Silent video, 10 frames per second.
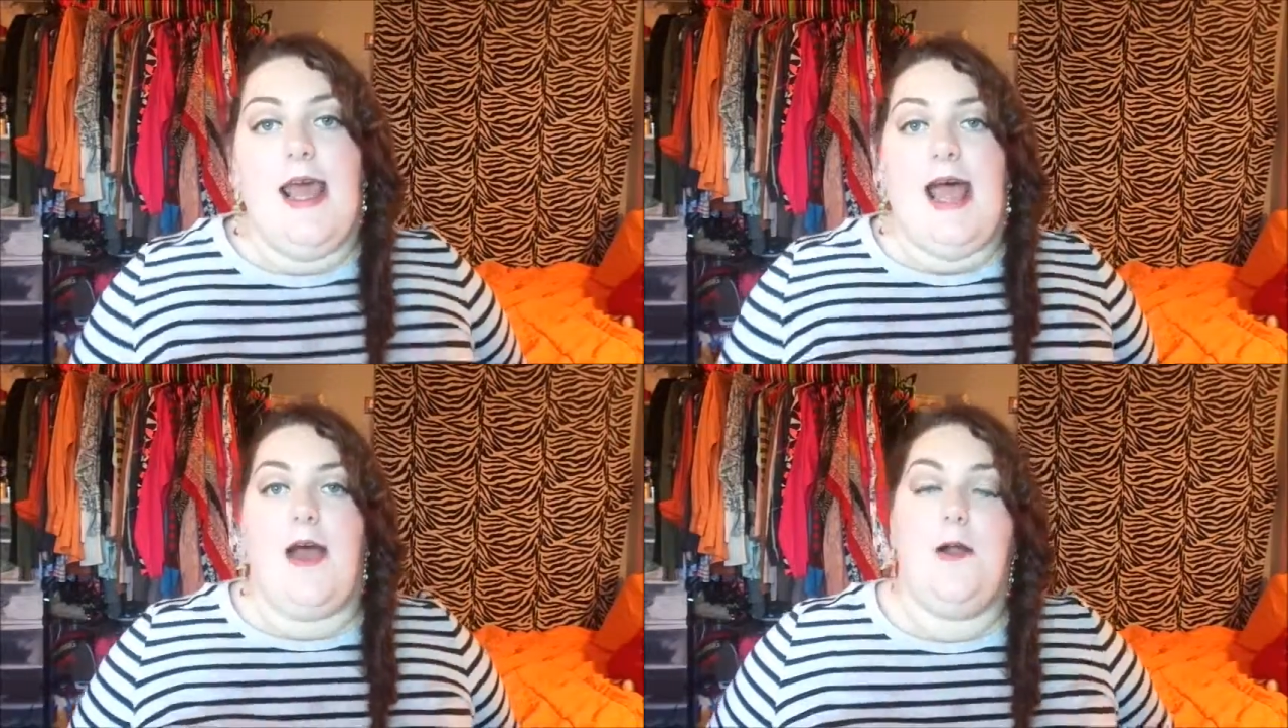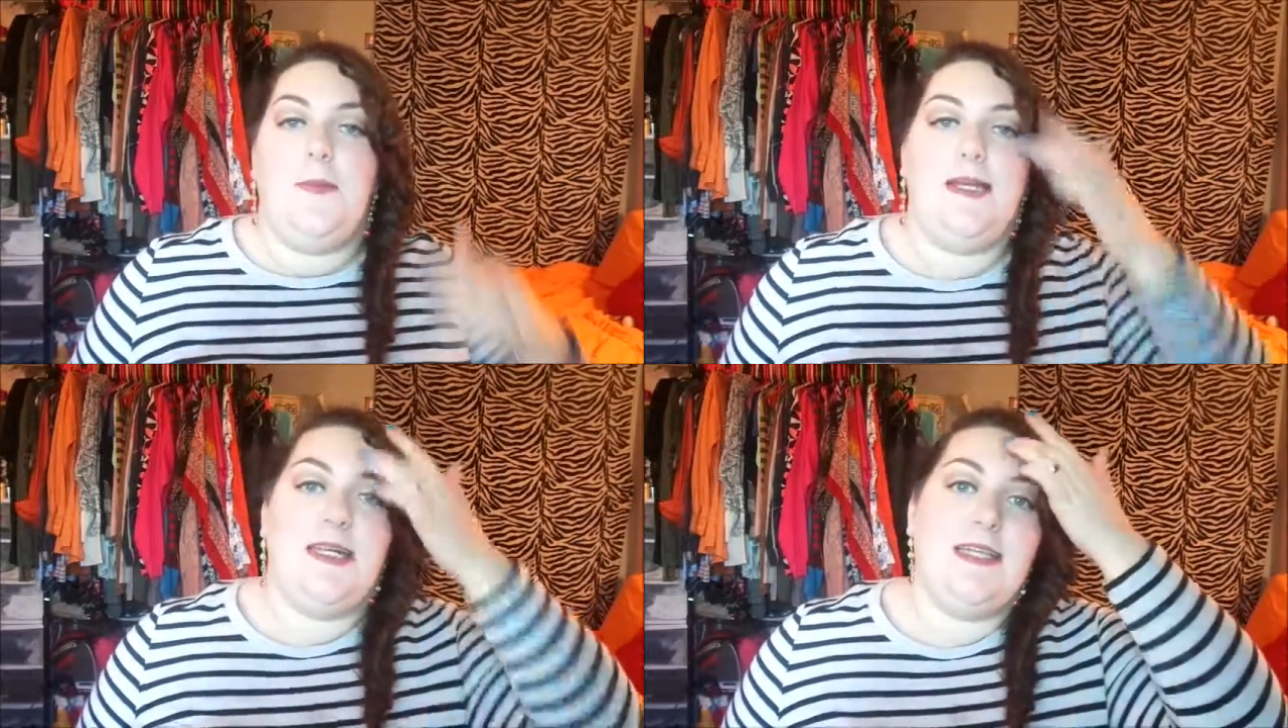I hope
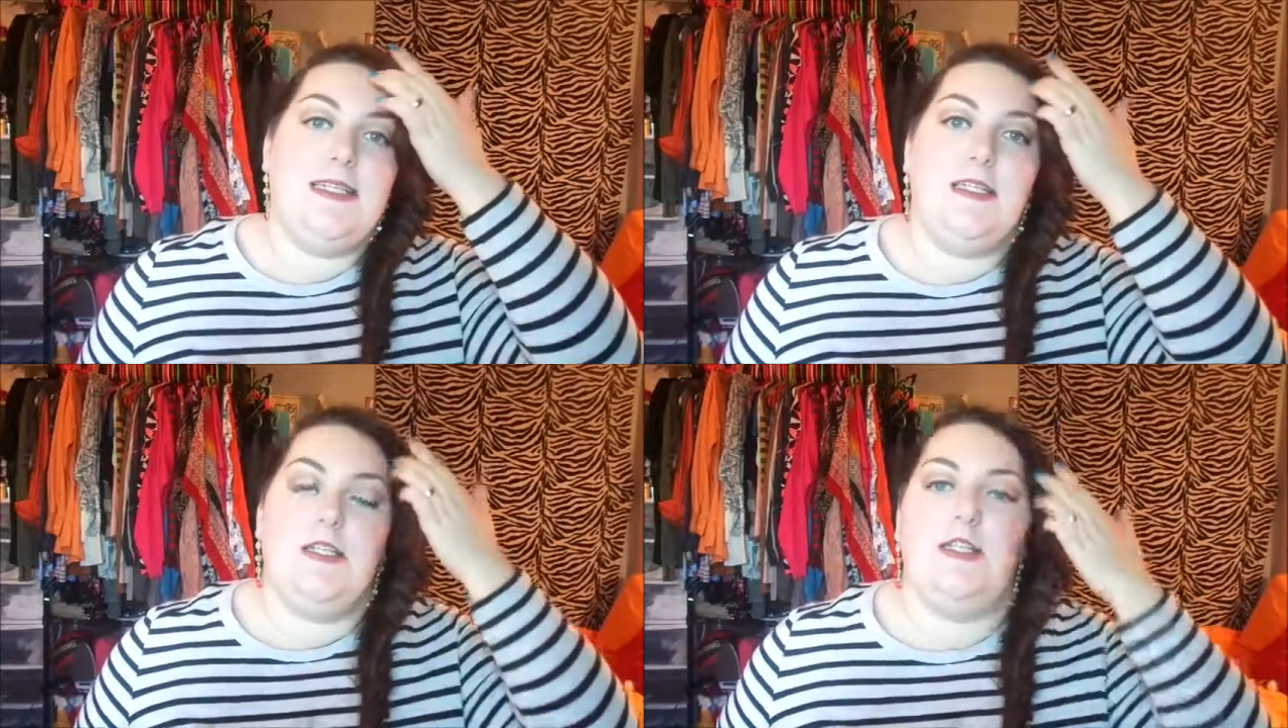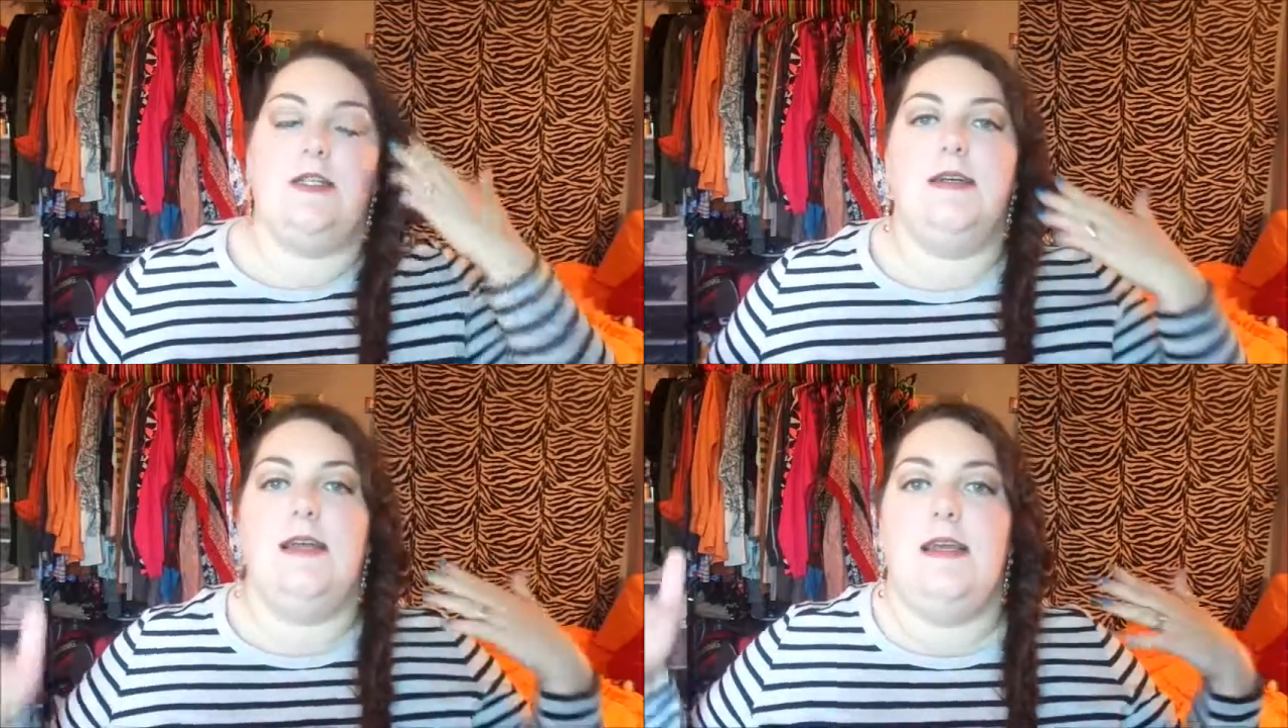you guys
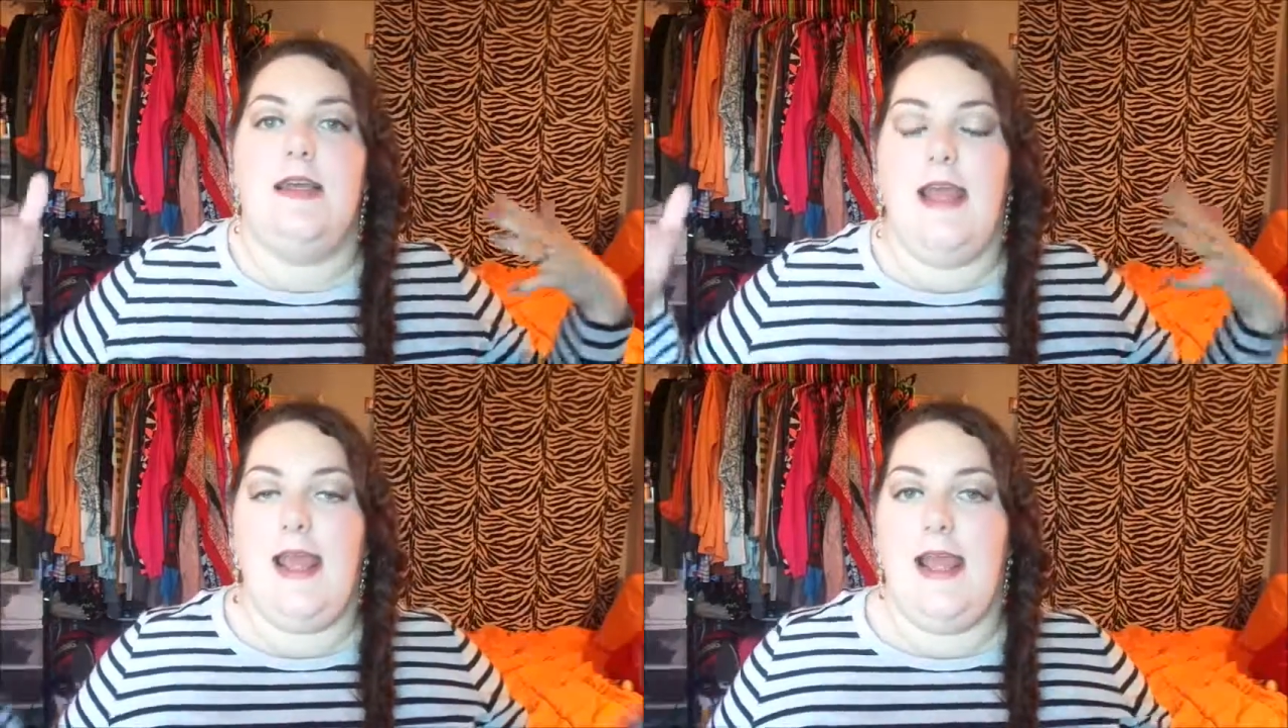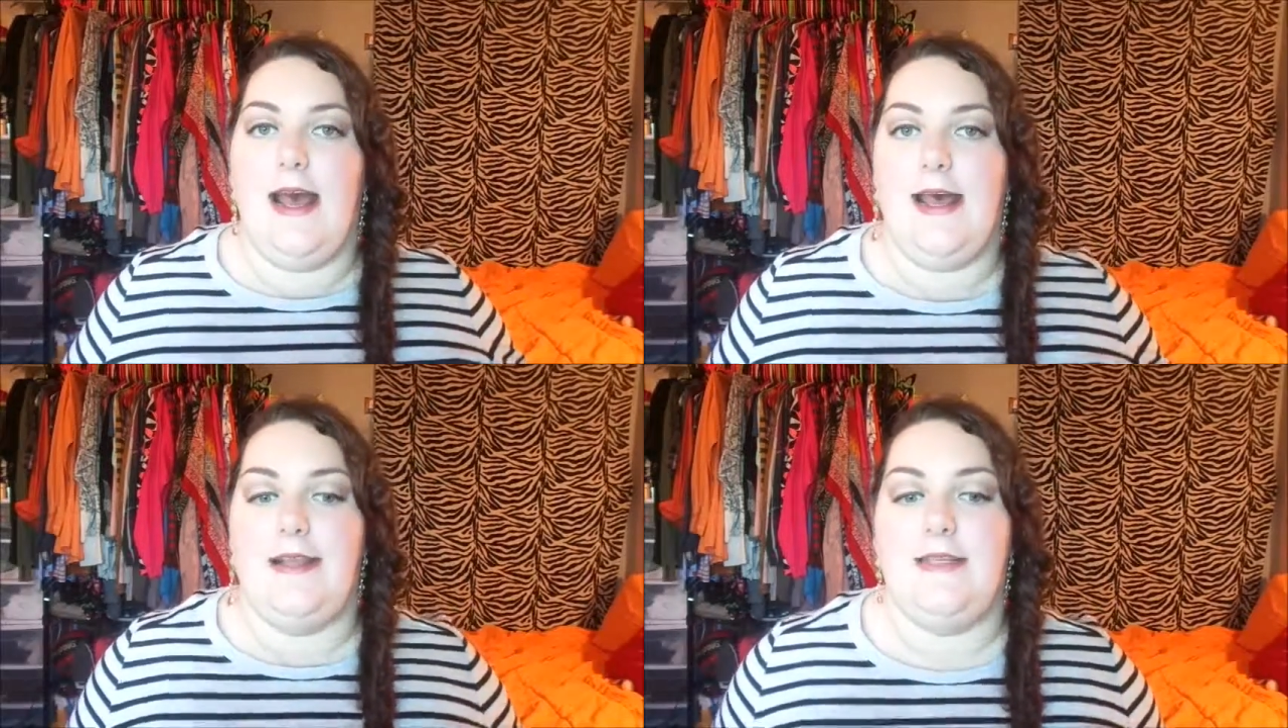enjoy,
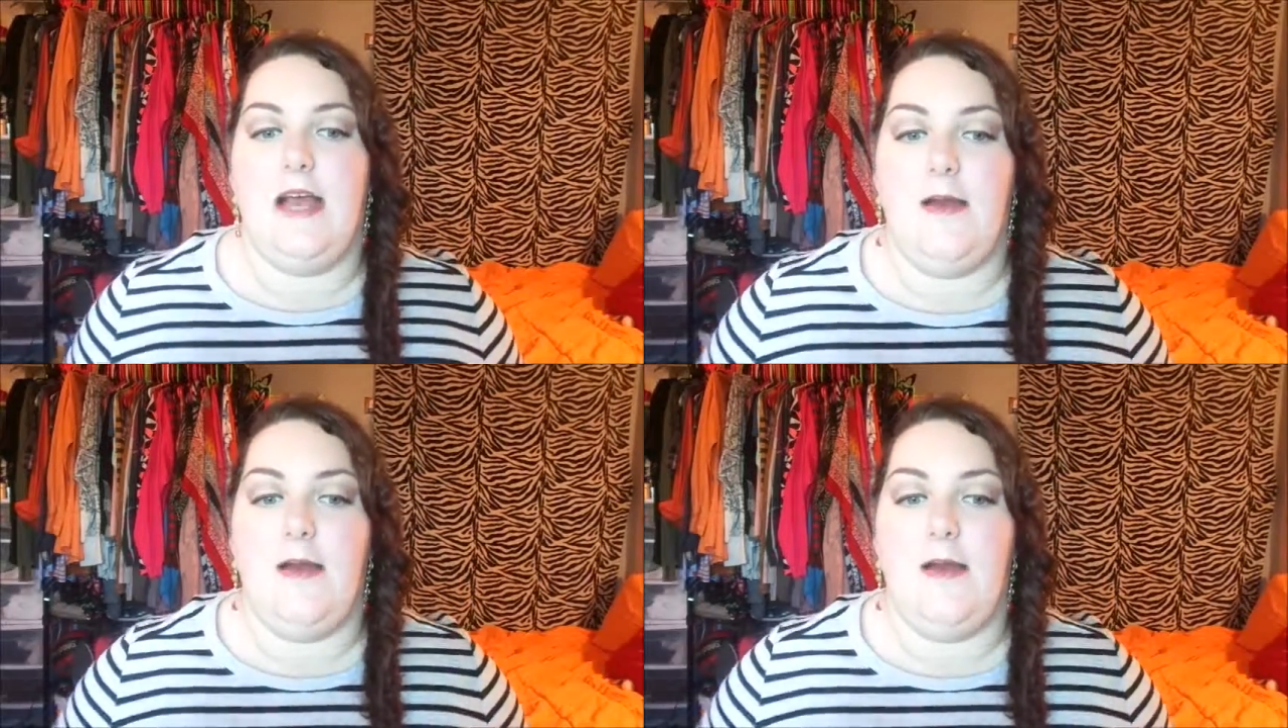and